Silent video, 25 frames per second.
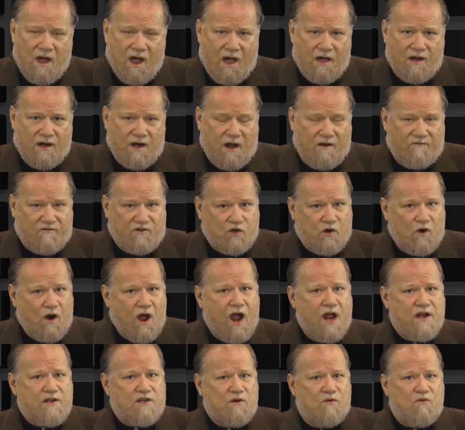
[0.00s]
and I've
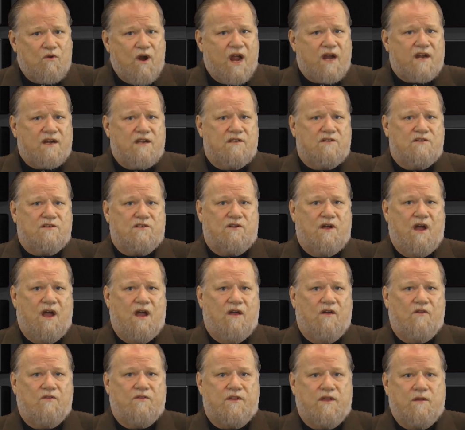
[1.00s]
tried to
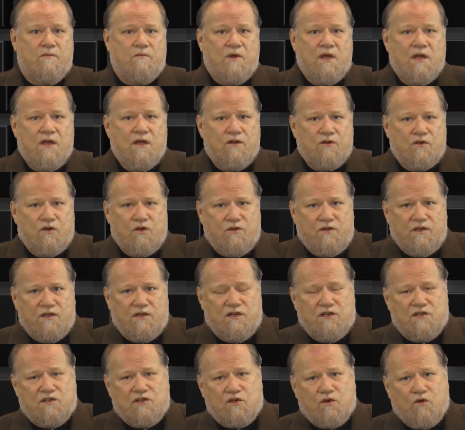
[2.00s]
reconcile them to the
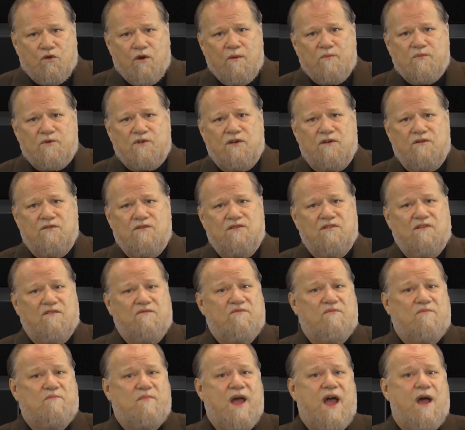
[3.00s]
descriptions
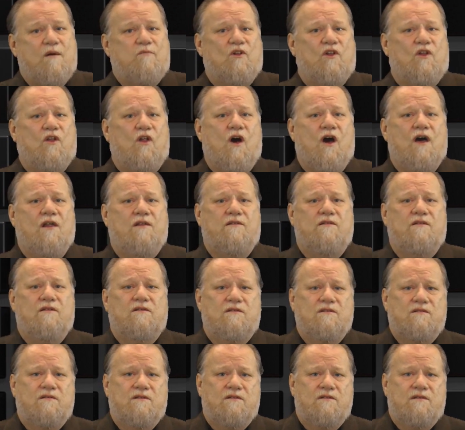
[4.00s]
of Babylon,
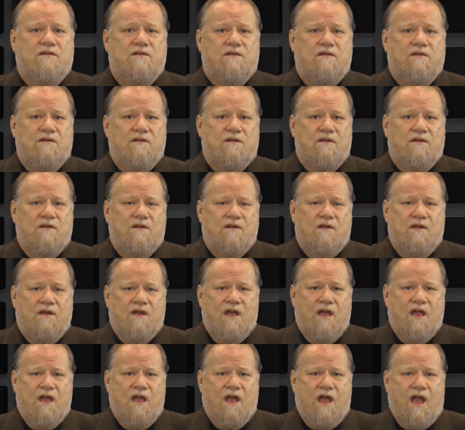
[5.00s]

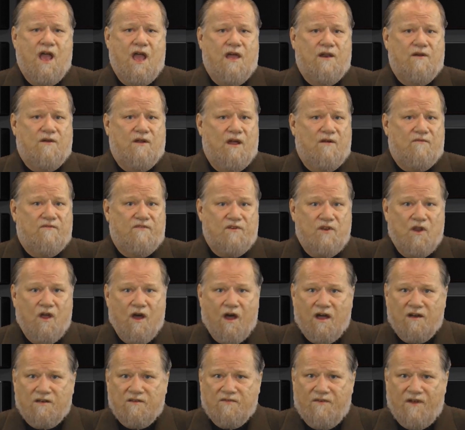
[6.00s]
and I've
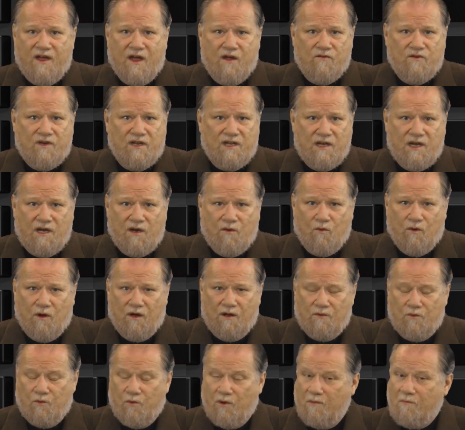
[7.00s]
not found
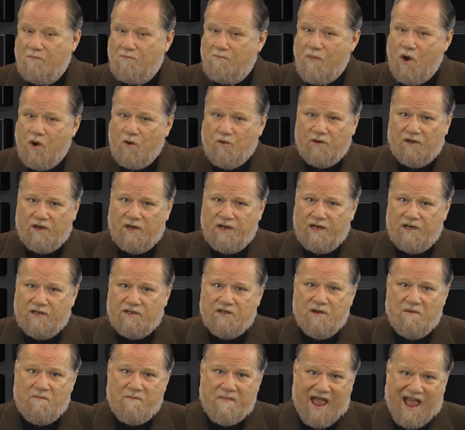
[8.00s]
anyone remotely
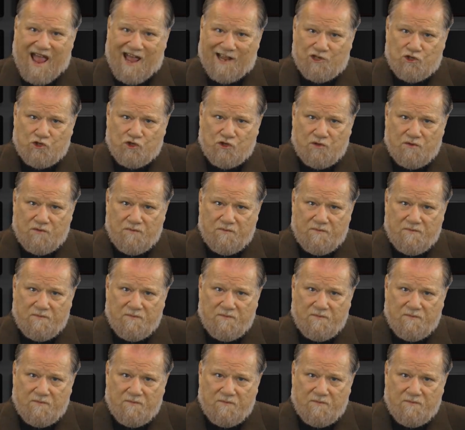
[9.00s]
to match,